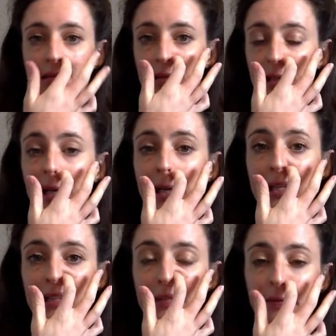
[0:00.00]

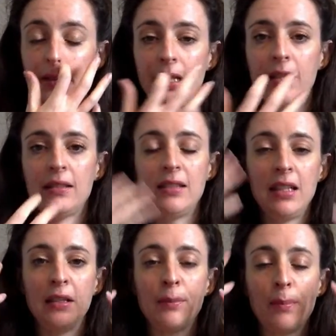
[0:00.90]
negative and
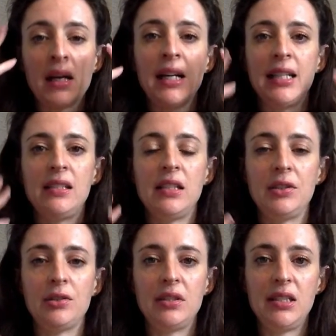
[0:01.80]
the mind, and
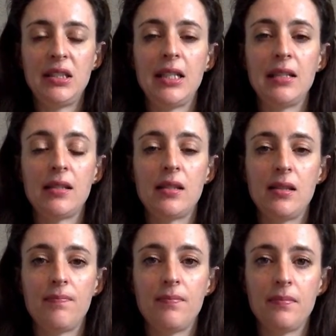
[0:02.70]
your
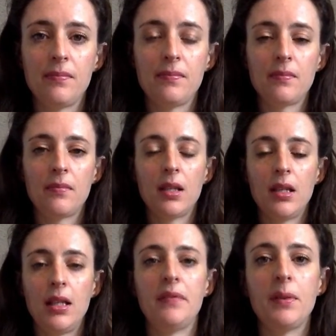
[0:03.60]
dense,
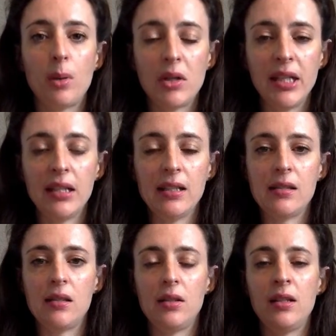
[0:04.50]
heavy body
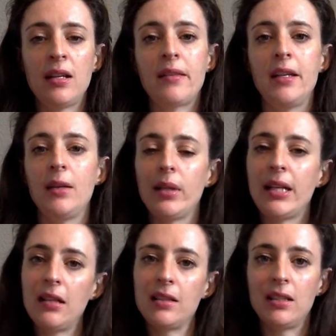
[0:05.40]
is nothing
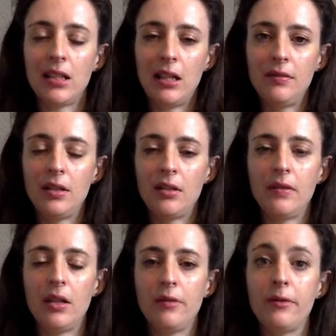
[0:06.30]
without the love of
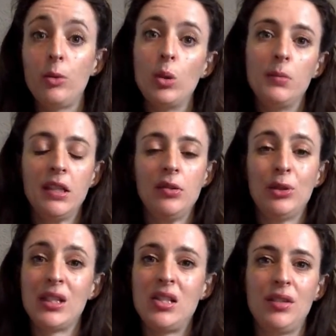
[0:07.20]
a woman
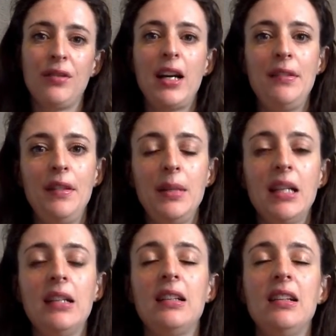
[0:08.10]
or the divine
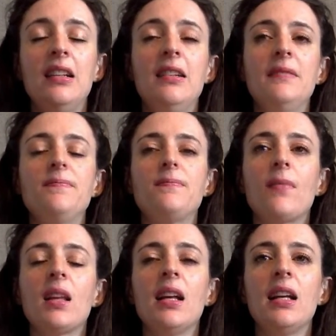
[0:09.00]
feminine.
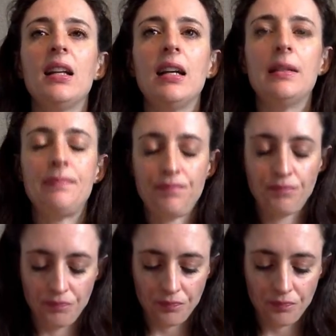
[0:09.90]
And